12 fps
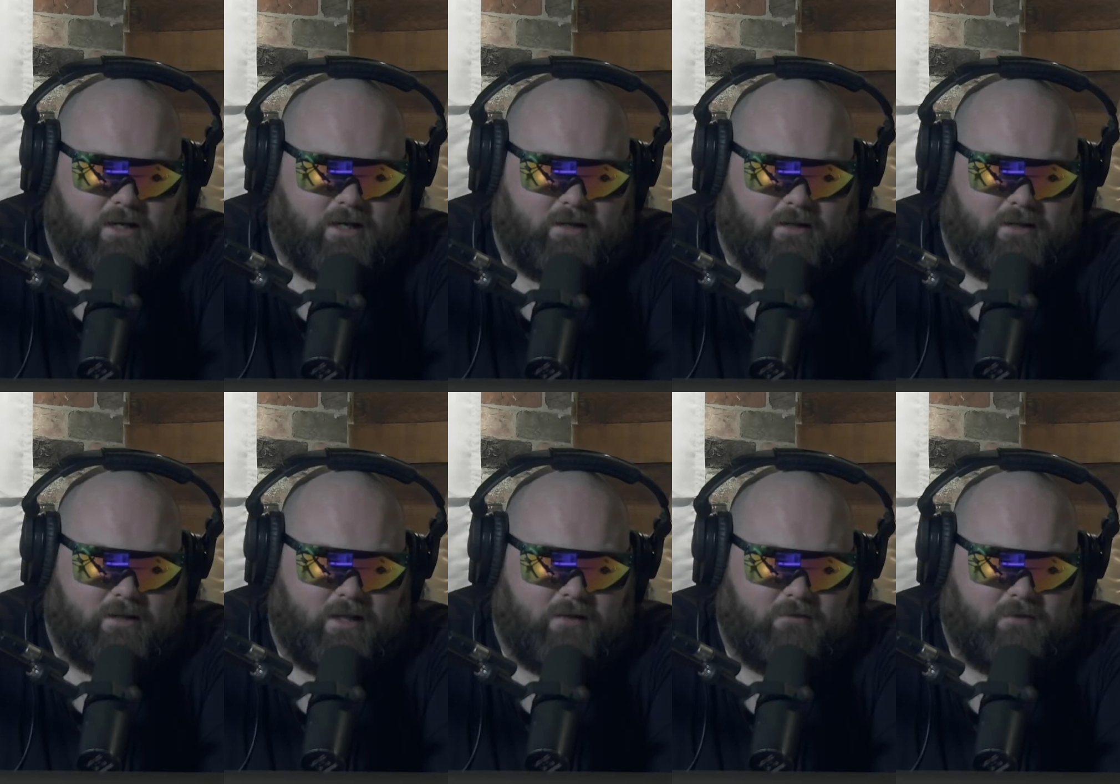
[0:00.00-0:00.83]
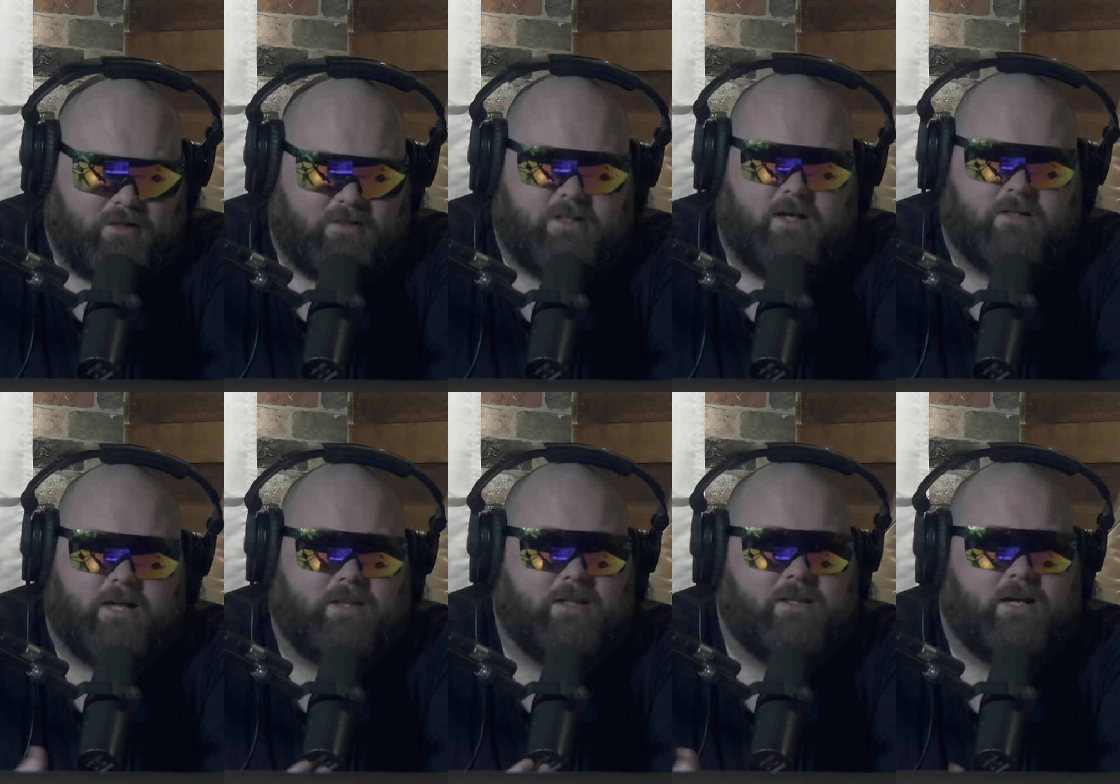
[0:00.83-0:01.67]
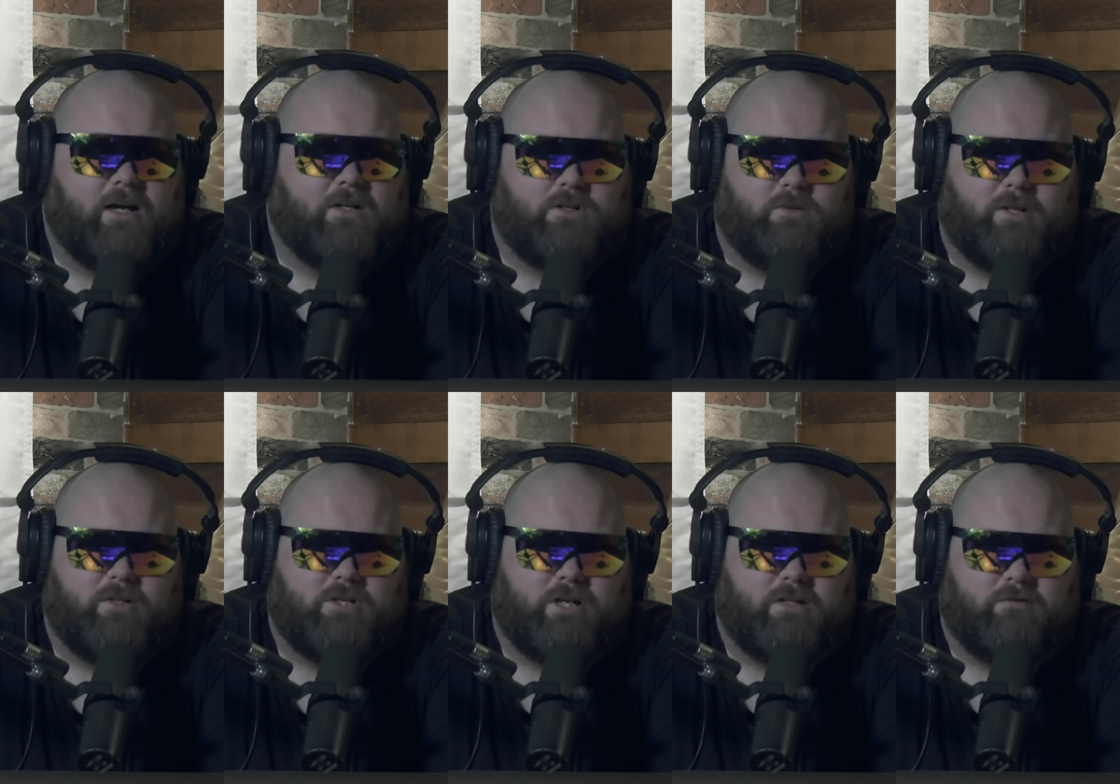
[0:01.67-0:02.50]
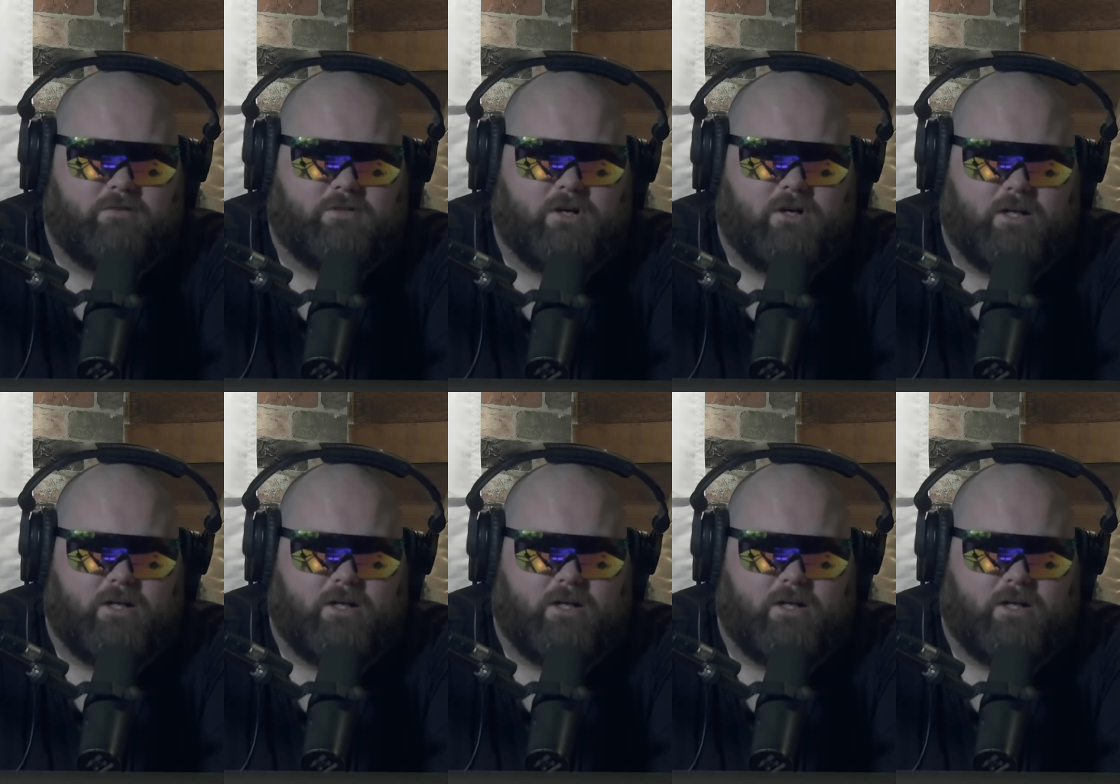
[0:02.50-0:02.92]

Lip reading: Yeah, that fucking sucked. I think that guy should have been ejected for targeting